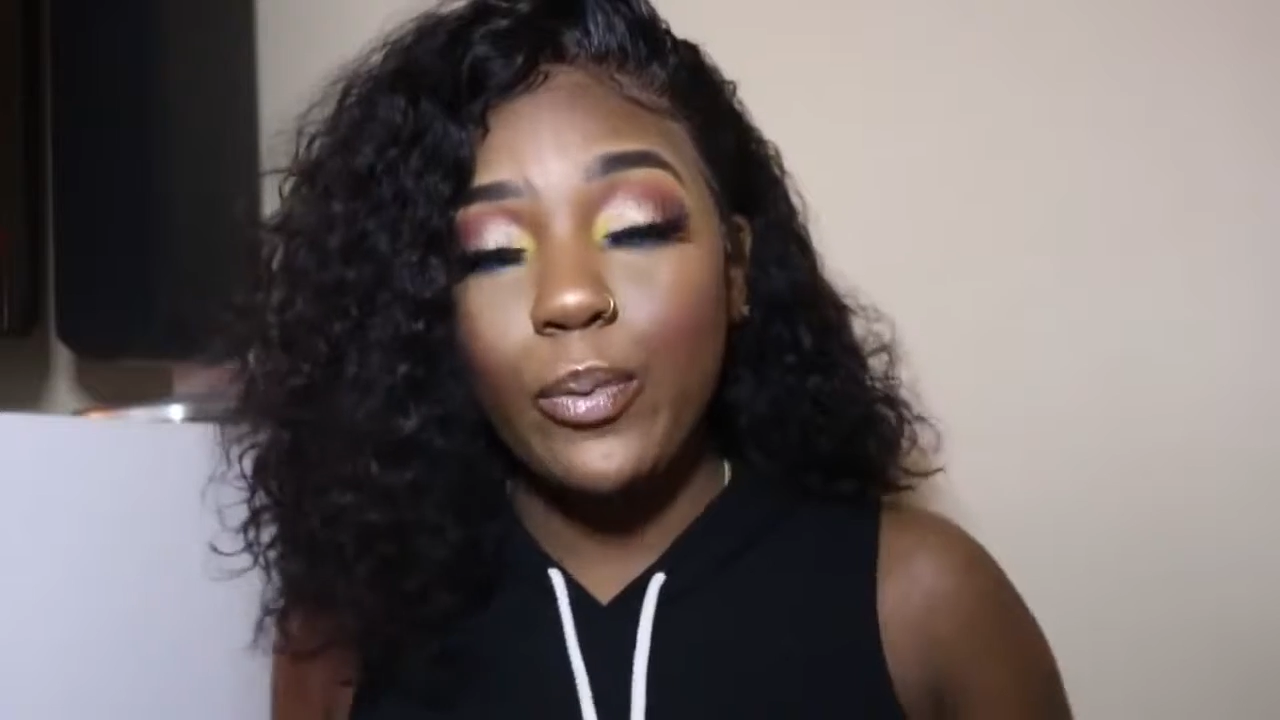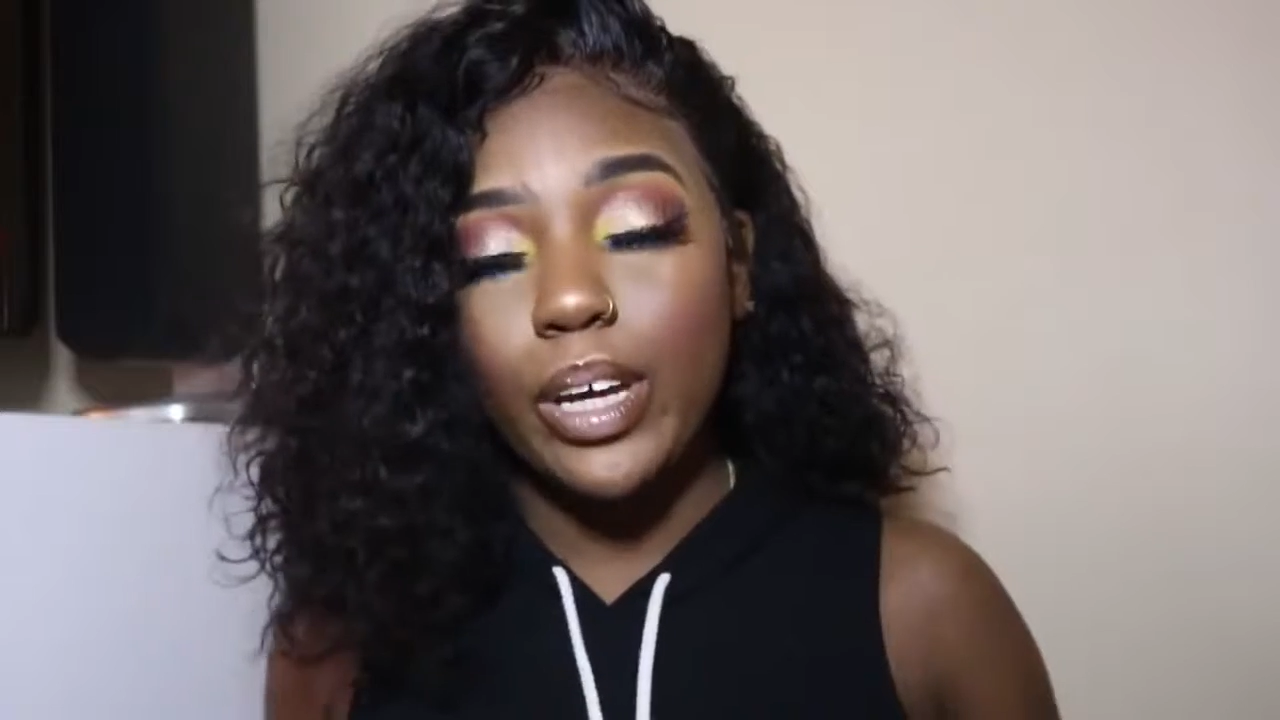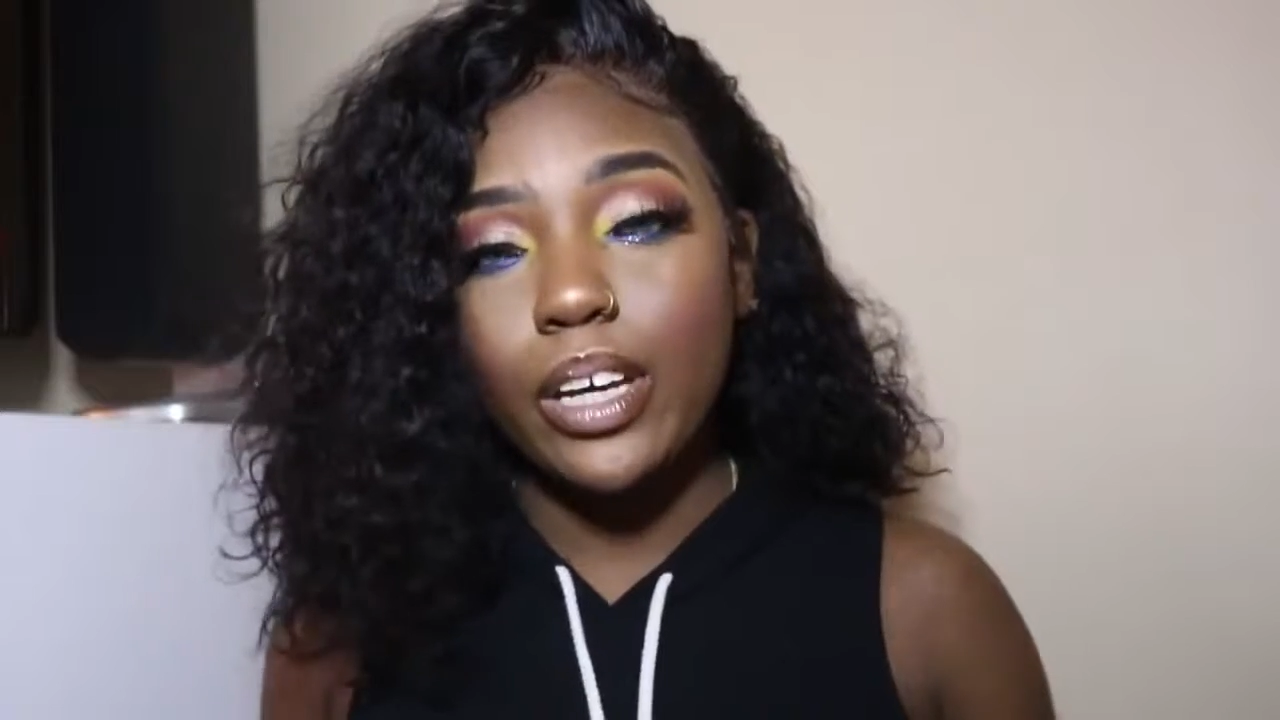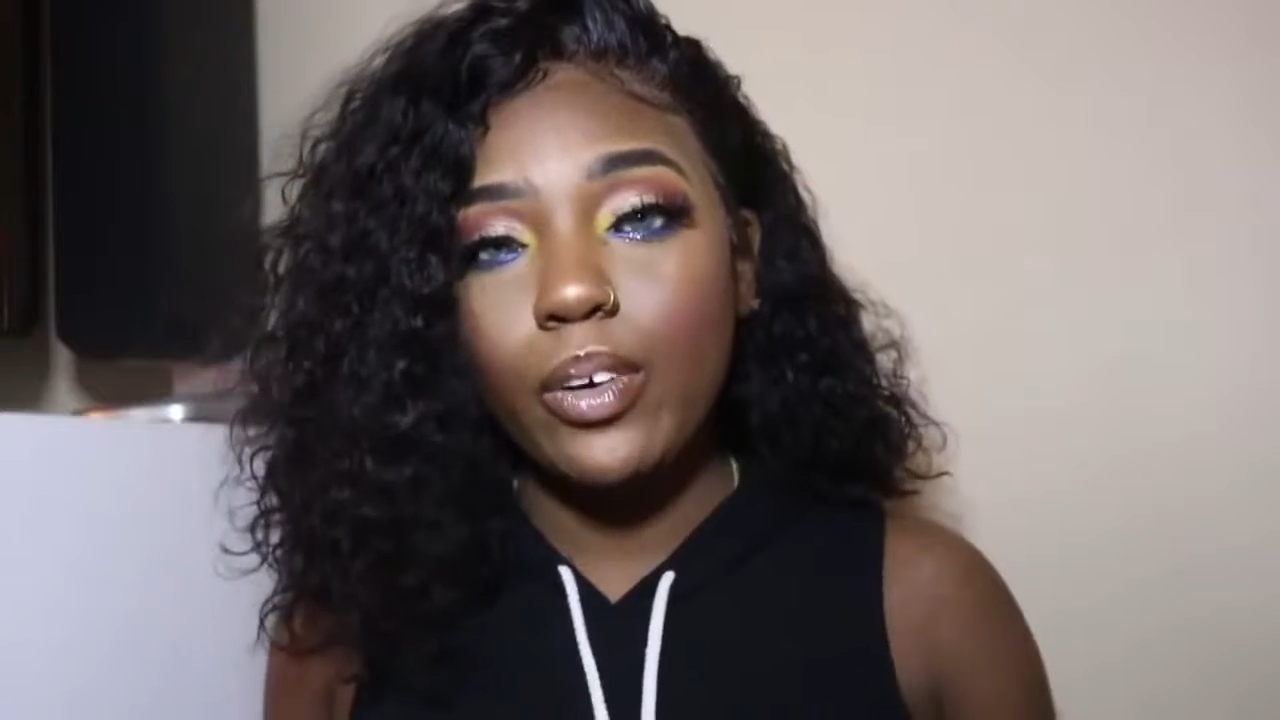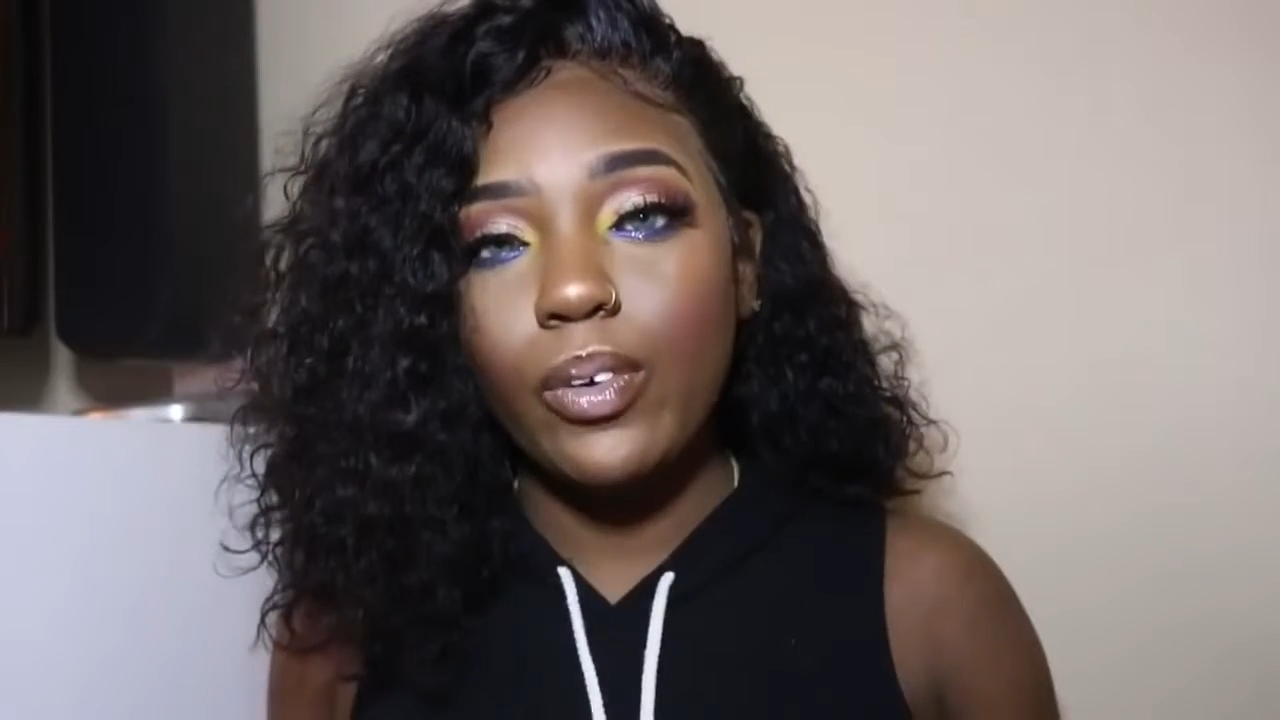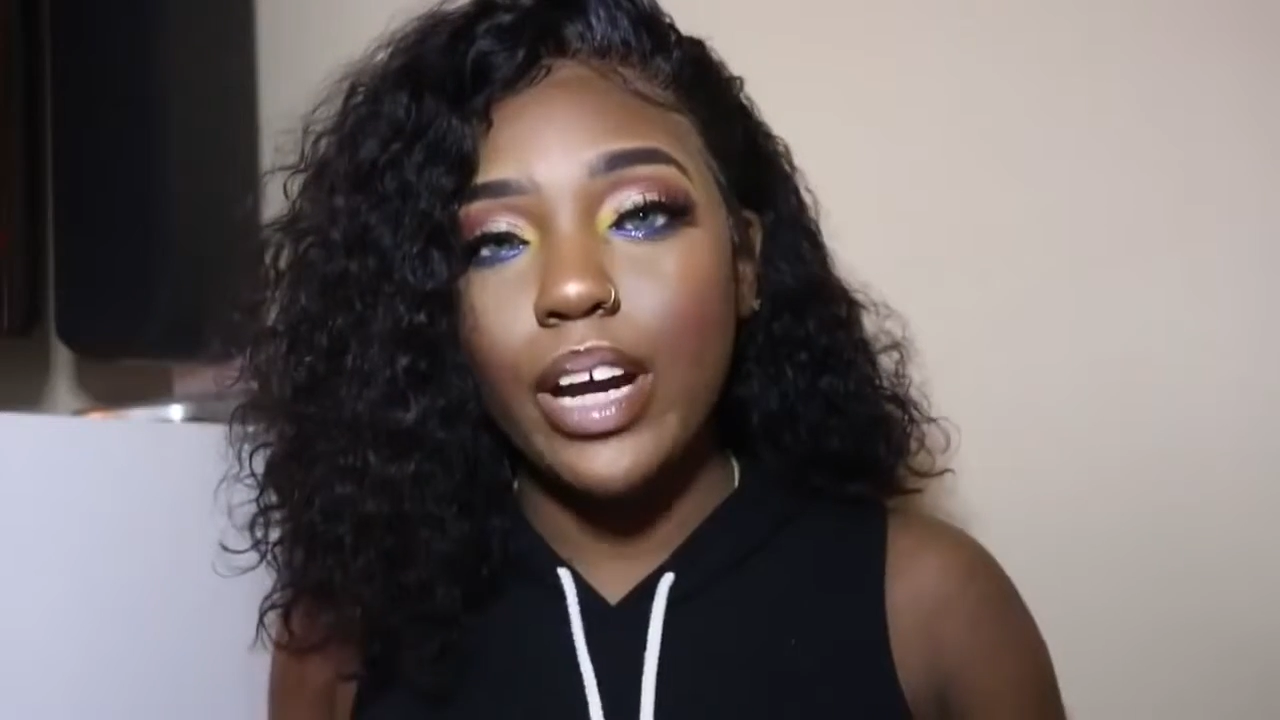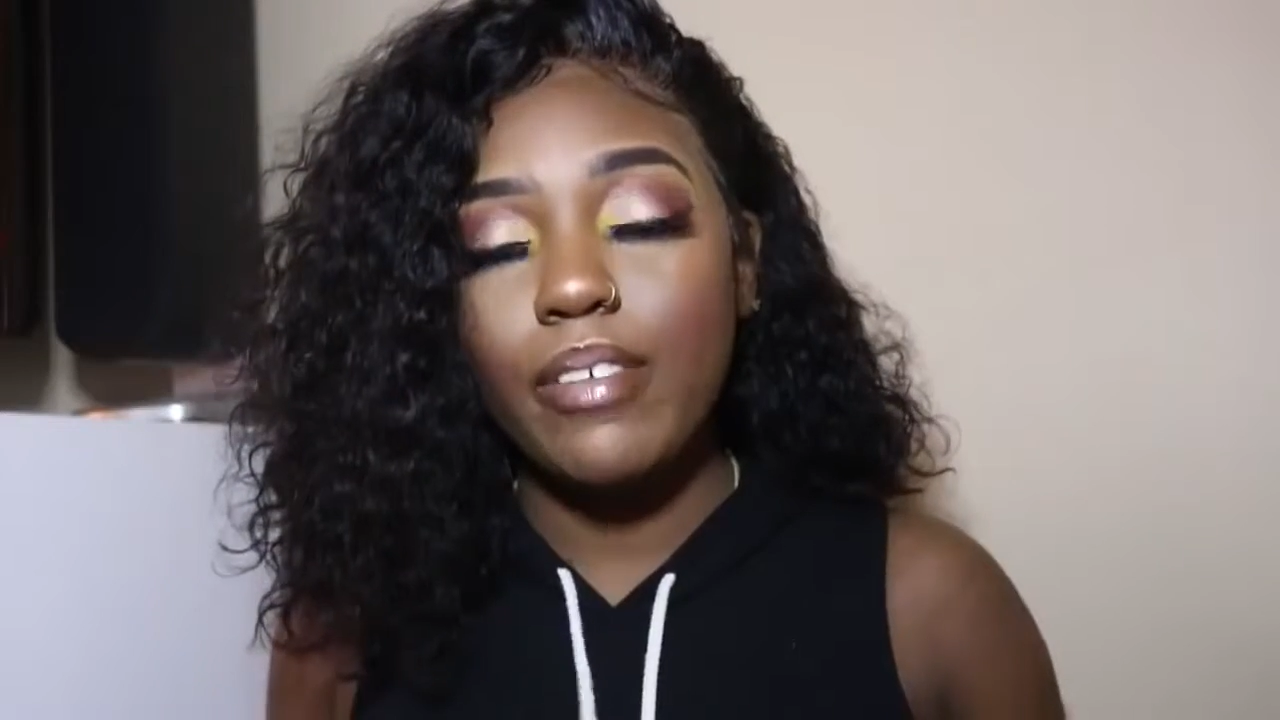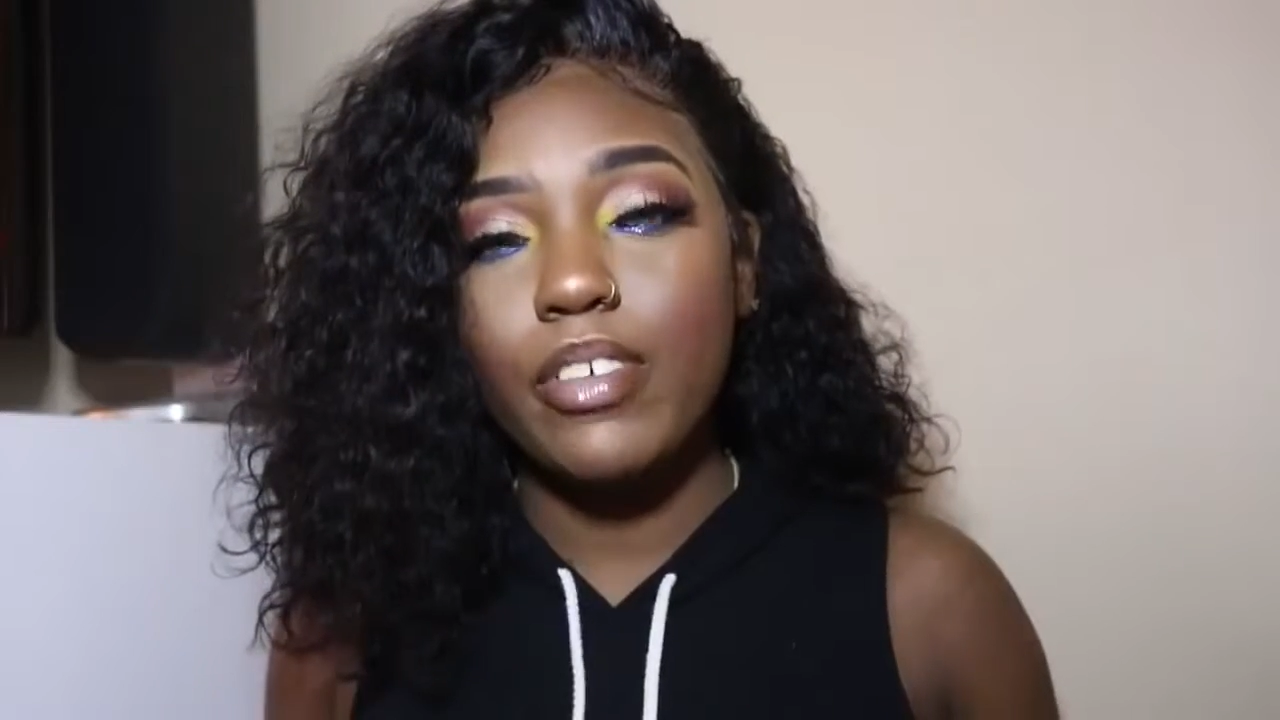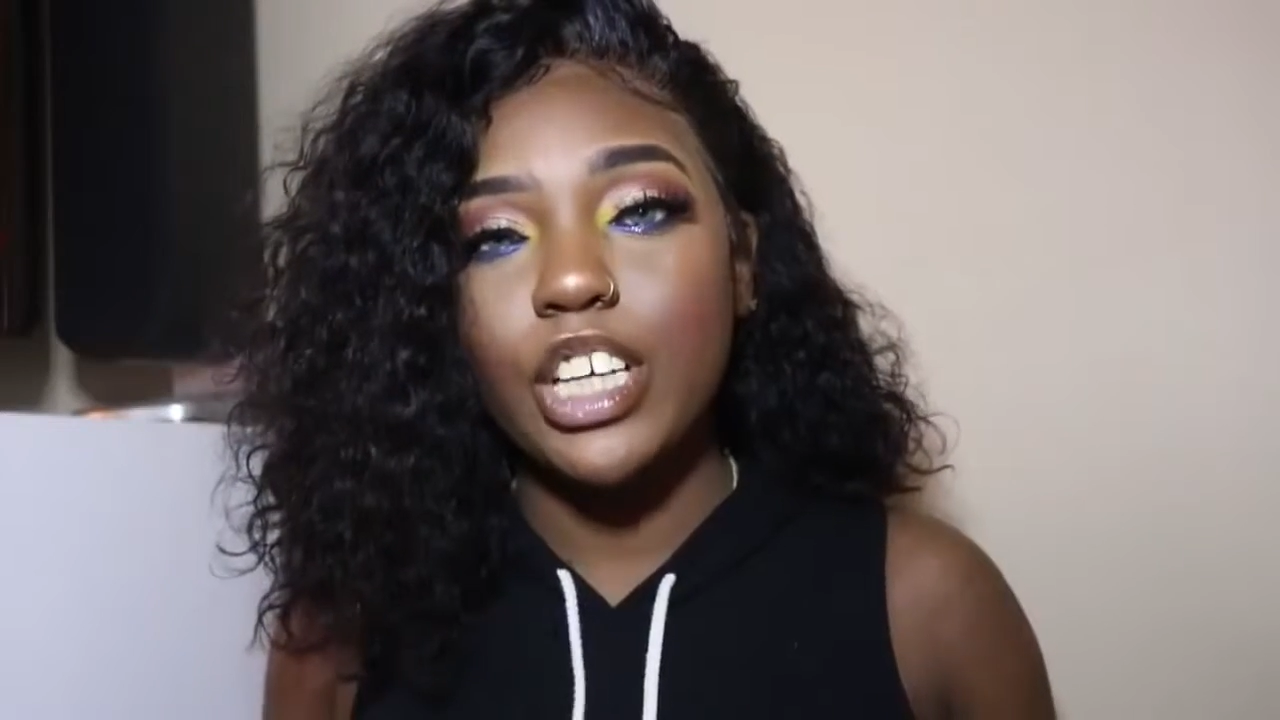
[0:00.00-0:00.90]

wig or whatever,